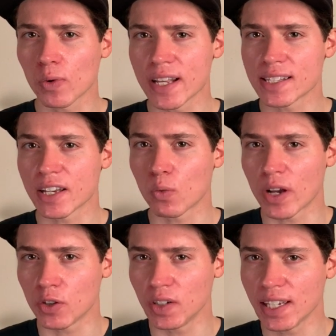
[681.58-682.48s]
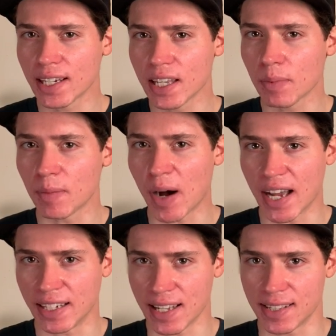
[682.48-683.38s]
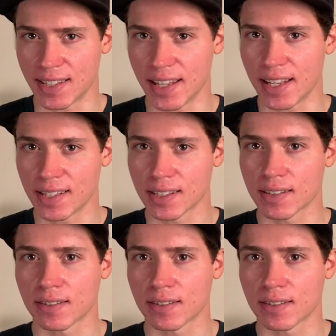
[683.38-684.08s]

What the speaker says: racing, what you need to keep in mind is this.